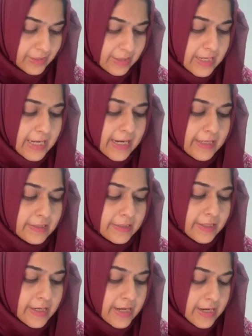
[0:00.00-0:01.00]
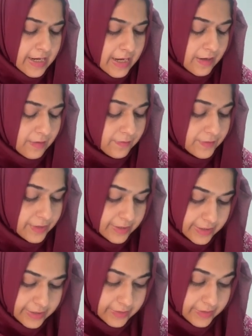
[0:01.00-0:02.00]
and
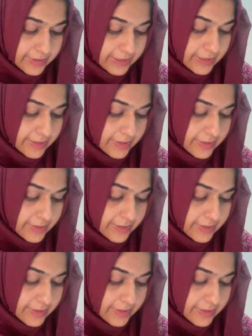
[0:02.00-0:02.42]
after third year